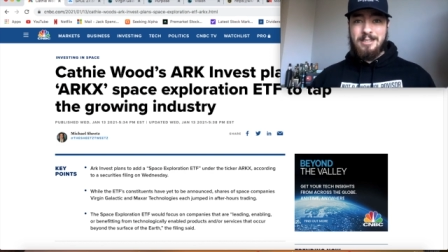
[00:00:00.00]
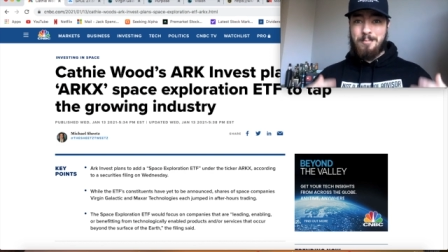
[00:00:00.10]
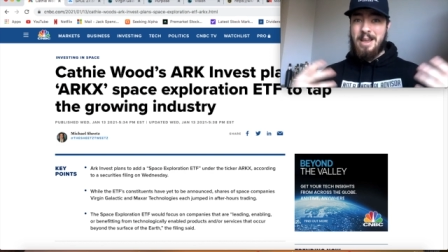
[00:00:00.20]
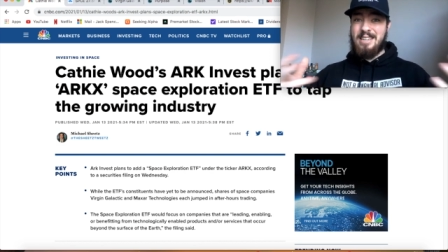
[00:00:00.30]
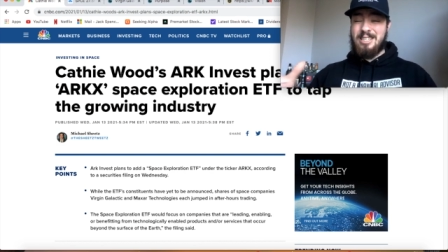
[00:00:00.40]

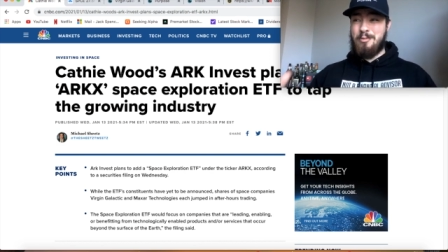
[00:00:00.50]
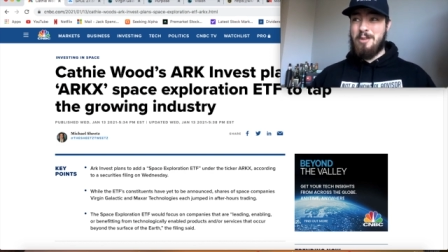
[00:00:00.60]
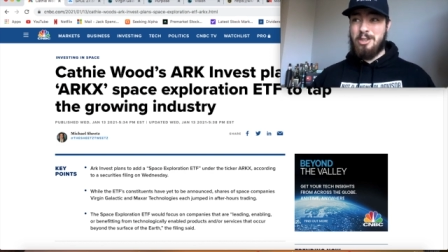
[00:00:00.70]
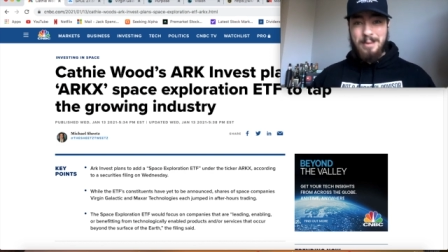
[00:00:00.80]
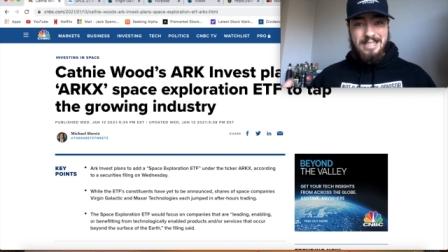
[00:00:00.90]
Space is
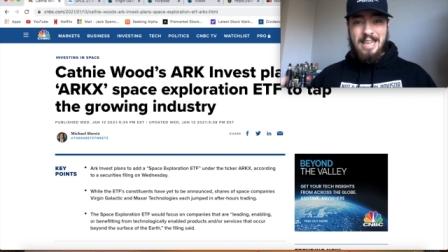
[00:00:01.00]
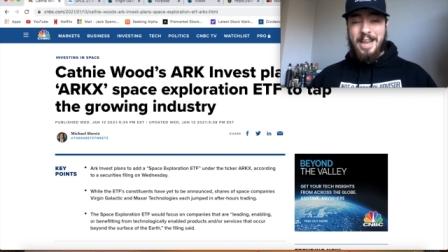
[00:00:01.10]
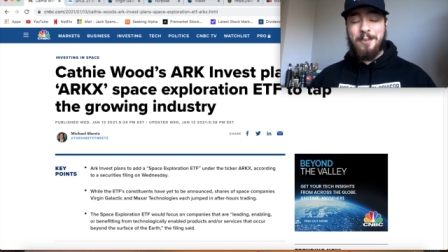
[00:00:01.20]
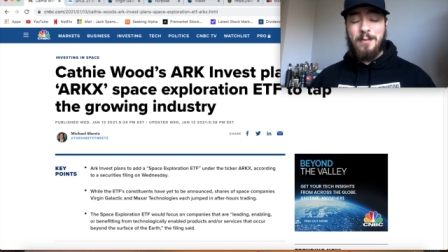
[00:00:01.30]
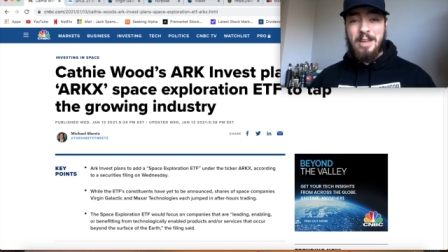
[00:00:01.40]
pretty much my
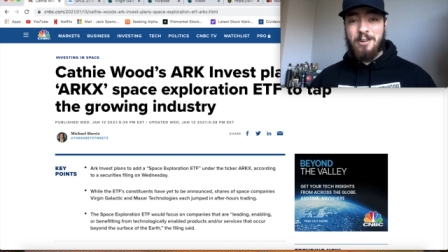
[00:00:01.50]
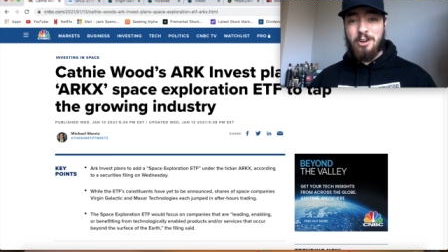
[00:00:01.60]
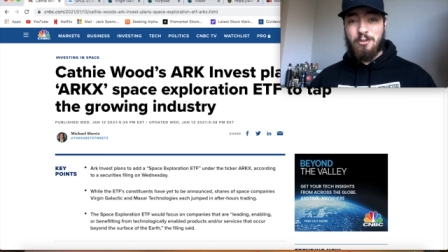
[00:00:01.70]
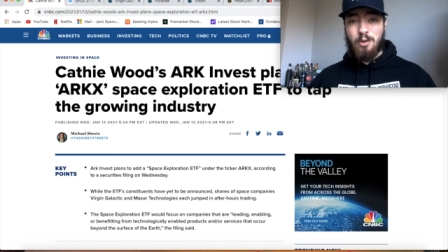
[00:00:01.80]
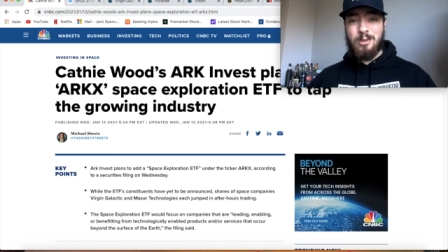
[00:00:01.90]
second
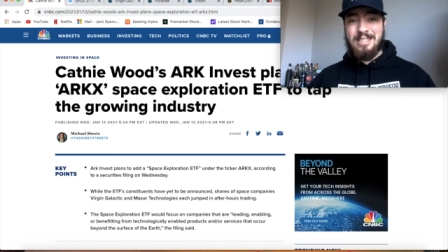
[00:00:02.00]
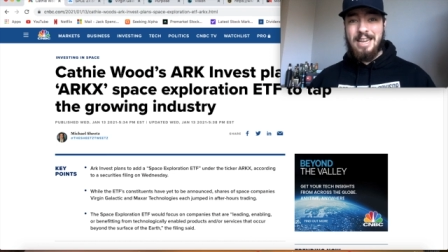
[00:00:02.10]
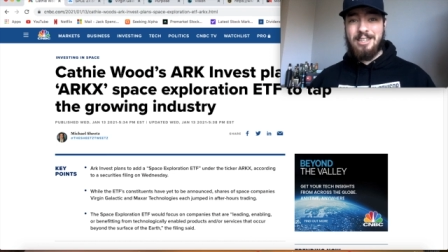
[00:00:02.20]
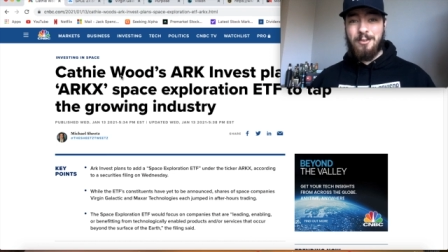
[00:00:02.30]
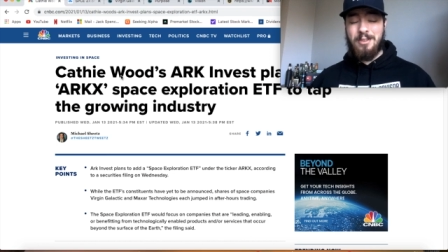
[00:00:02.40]
favorite growth
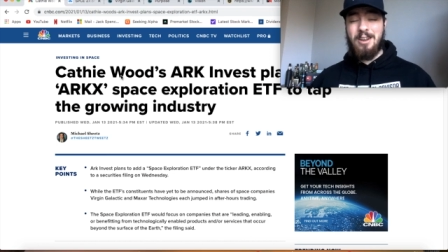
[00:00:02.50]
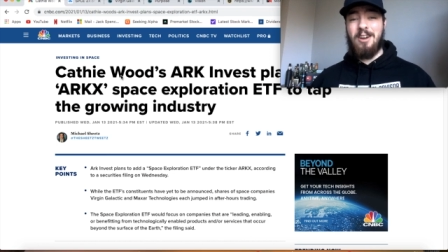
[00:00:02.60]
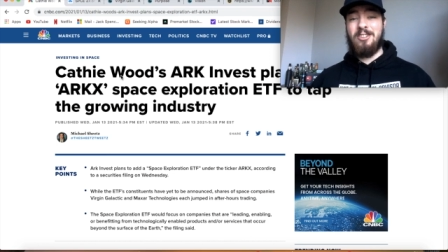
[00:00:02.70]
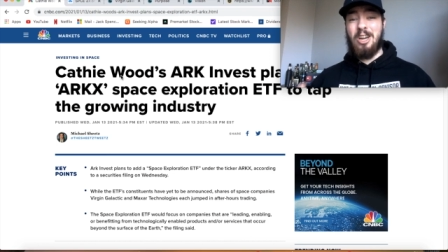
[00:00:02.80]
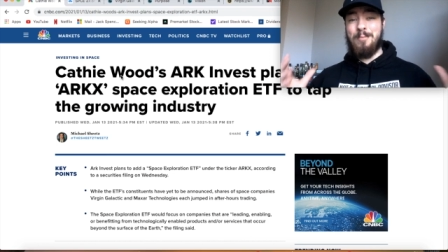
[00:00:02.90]
sector for the
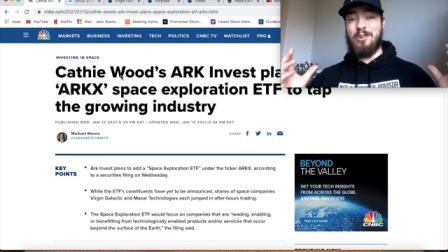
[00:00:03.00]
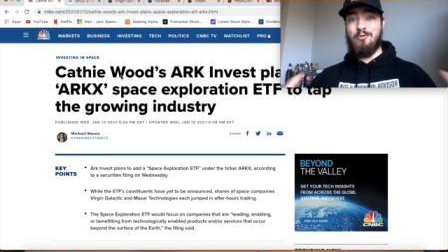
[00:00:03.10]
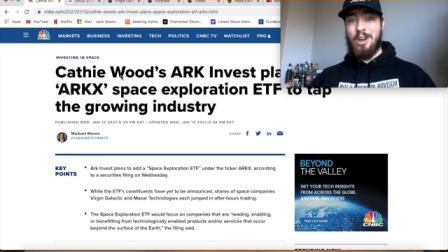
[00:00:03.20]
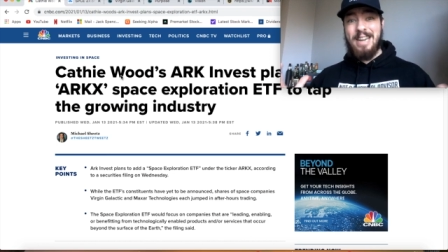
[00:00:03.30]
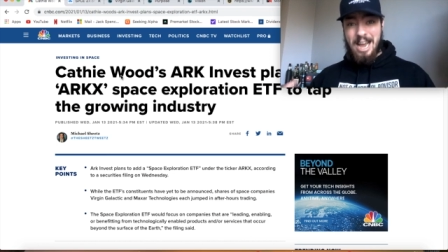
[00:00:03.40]
long term,
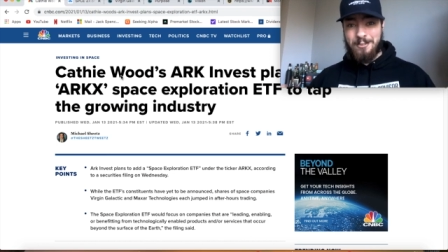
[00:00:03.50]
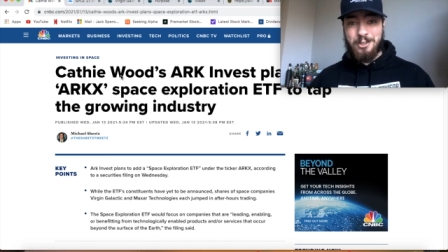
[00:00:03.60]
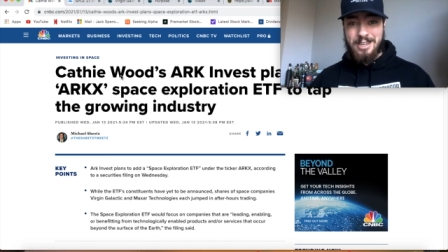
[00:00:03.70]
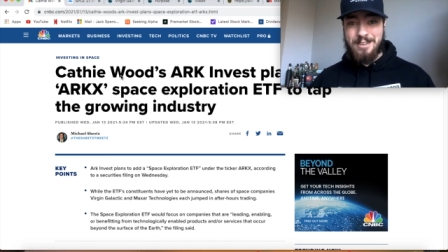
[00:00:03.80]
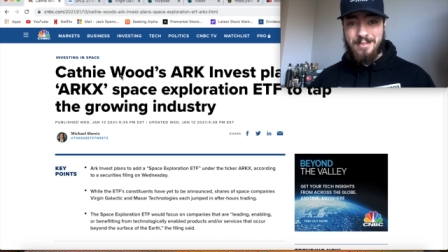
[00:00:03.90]
right
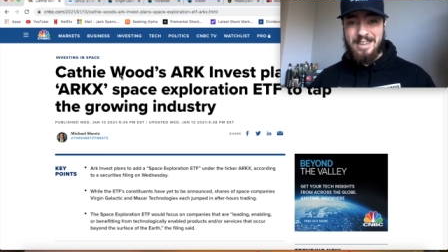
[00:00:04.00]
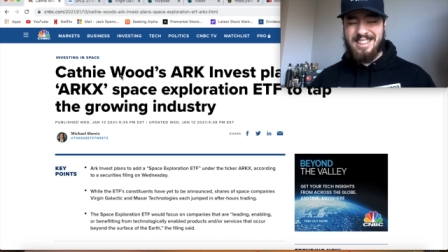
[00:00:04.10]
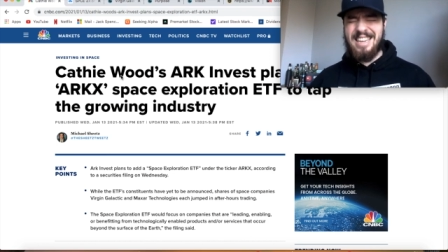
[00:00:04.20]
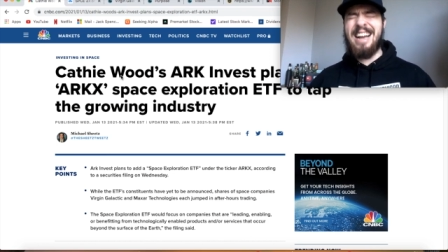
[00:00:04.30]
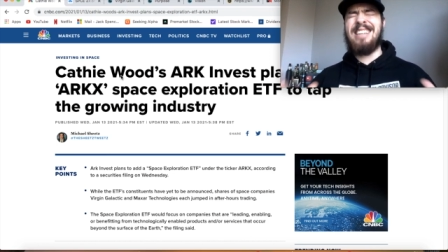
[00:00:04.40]
after EV.
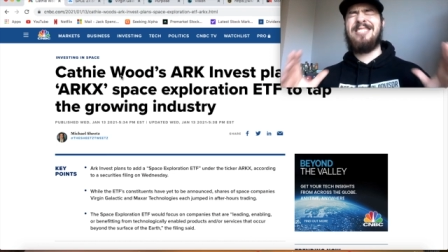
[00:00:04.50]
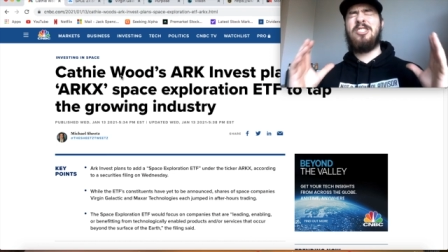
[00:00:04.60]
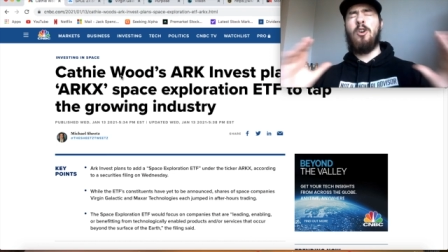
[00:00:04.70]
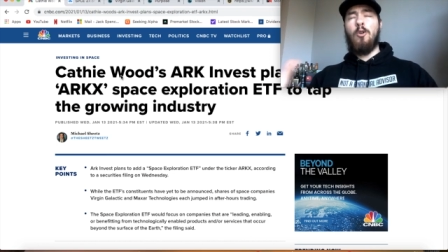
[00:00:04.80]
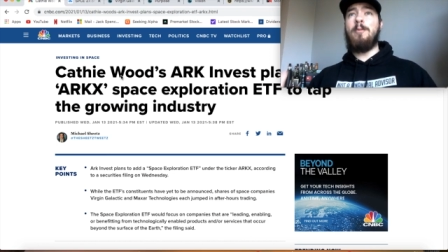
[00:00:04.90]
I think it has
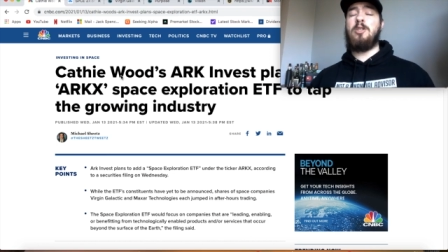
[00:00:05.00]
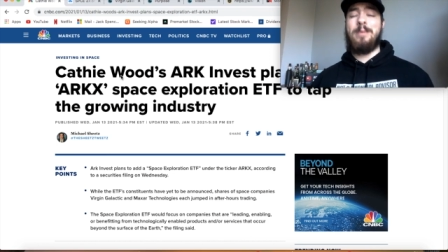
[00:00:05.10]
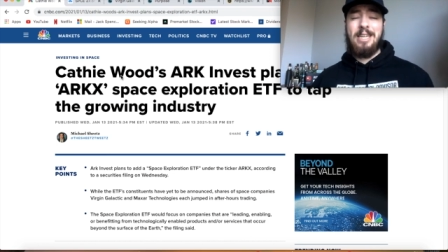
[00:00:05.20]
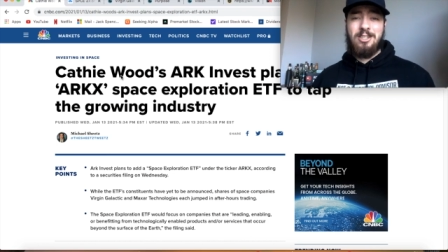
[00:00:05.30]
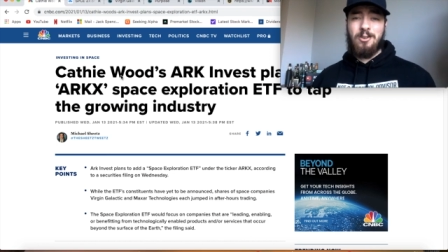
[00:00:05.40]
so much
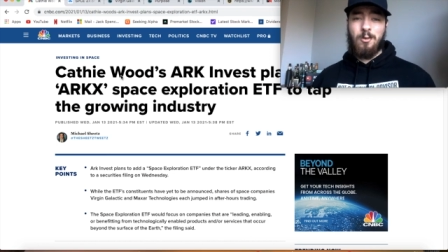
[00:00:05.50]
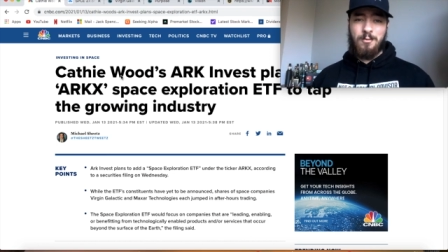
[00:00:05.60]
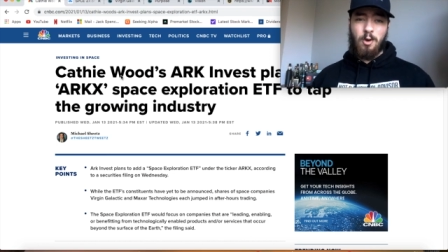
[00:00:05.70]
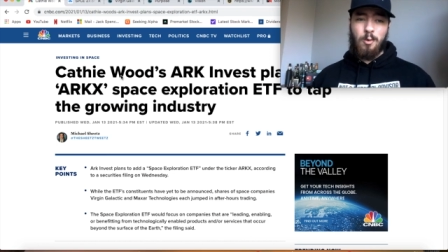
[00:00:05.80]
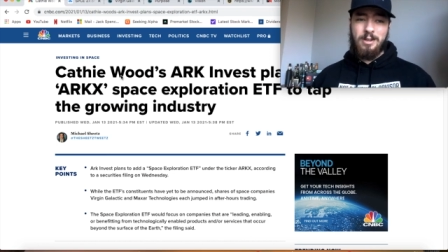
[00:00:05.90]
potential
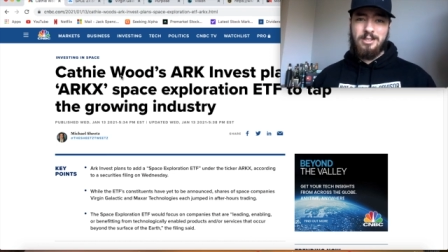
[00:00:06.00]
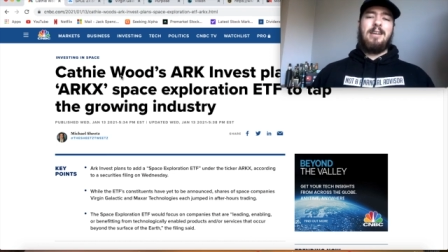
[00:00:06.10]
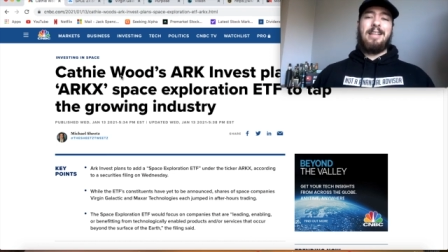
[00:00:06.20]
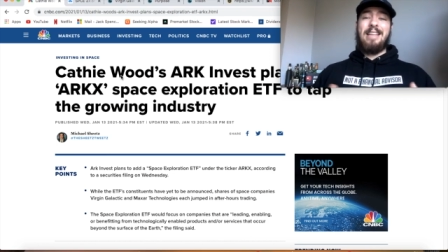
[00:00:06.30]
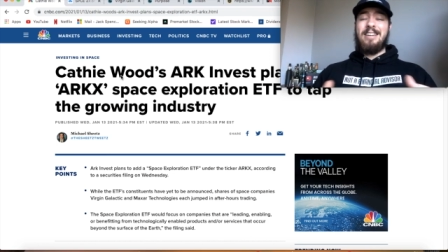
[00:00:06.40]
going forwards, and that